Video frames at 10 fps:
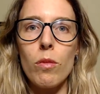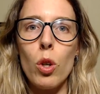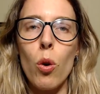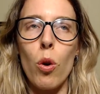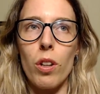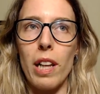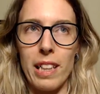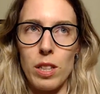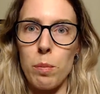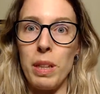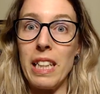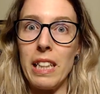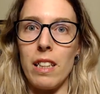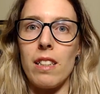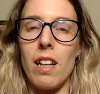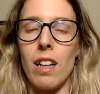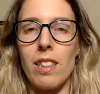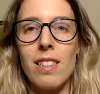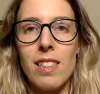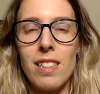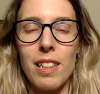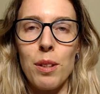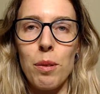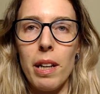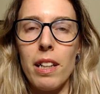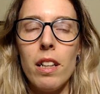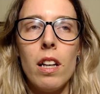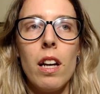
or like speaking in tongues in a way.